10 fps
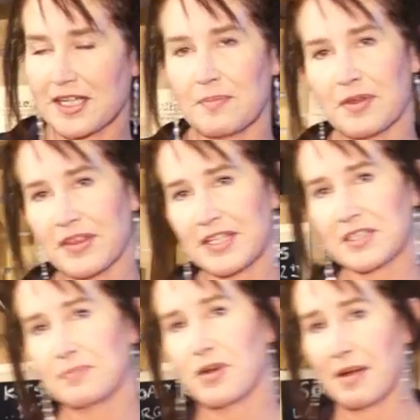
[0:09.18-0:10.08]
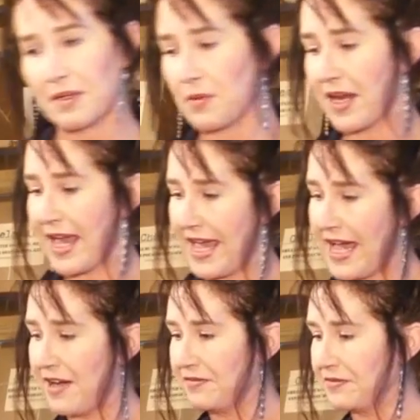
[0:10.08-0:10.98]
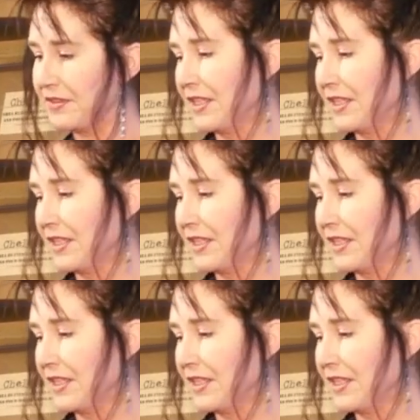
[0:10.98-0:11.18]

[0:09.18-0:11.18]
a couple things you probably want to have.